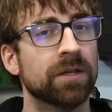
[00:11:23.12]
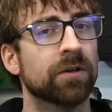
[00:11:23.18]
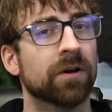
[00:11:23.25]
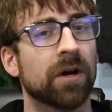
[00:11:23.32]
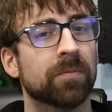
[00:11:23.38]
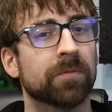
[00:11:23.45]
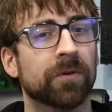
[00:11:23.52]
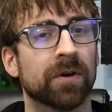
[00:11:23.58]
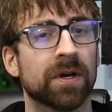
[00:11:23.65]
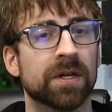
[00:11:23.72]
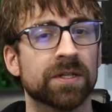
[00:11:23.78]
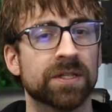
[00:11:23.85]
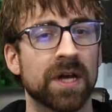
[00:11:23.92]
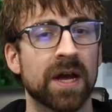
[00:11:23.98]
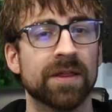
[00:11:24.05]
your
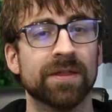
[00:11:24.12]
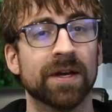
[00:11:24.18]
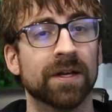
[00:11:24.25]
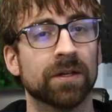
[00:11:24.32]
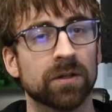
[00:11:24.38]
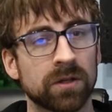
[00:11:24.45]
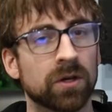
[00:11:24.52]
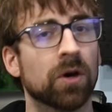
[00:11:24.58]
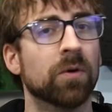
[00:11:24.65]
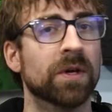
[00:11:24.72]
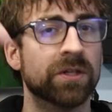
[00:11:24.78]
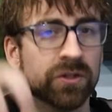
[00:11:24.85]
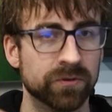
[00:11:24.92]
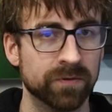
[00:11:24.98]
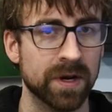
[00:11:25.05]
upgrades, and then go
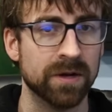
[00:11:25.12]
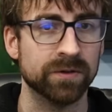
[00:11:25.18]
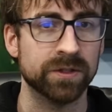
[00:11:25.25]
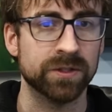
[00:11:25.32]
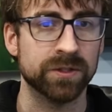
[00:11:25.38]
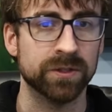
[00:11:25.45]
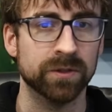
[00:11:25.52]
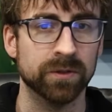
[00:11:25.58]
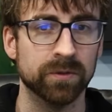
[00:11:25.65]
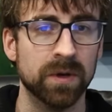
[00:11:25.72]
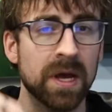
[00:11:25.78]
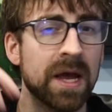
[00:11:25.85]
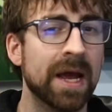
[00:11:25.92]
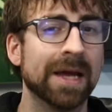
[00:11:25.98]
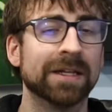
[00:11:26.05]
into round 2
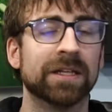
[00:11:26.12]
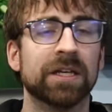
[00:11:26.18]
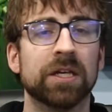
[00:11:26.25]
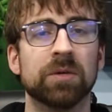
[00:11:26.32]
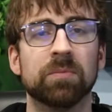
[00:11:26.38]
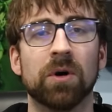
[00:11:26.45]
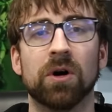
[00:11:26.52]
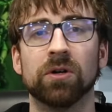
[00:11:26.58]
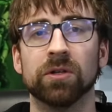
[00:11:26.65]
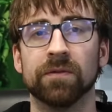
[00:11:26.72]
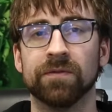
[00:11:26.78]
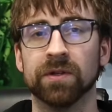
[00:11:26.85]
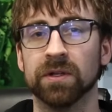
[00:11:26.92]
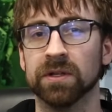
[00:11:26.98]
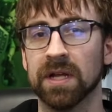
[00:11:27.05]
and keep all
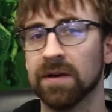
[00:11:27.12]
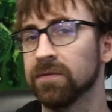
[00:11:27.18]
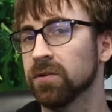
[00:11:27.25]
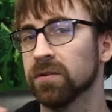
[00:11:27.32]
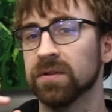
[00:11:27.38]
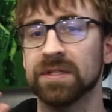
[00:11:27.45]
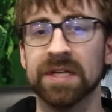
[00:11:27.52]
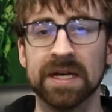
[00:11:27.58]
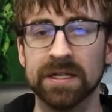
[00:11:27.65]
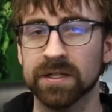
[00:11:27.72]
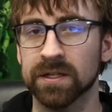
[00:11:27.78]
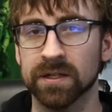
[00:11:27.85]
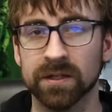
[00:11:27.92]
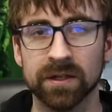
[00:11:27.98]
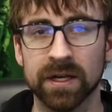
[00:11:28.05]
of the level
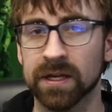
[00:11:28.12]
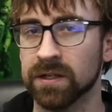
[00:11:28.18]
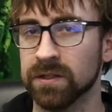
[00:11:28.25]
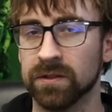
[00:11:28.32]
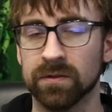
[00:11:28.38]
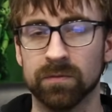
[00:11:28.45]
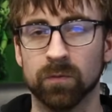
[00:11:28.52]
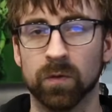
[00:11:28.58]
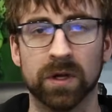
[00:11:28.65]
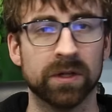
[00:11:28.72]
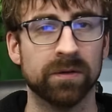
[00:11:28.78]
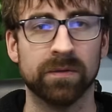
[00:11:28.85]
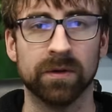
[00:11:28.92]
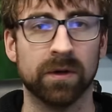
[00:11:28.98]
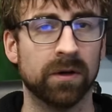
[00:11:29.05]
data and
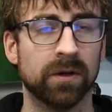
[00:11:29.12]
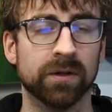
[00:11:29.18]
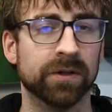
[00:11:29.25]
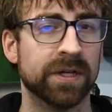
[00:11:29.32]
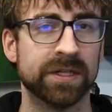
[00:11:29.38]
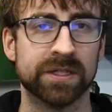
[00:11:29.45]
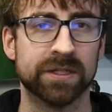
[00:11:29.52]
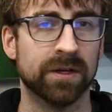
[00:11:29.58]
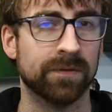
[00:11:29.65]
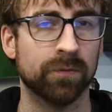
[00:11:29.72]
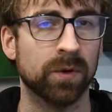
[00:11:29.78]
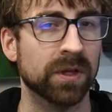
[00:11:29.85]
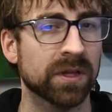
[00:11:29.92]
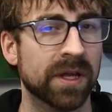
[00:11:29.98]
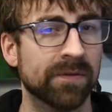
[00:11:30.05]
all of that stuff,
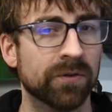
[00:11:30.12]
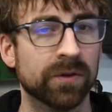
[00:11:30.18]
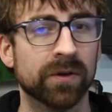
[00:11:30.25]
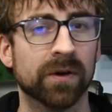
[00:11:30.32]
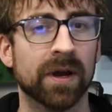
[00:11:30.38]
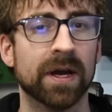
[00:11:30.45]
what level you're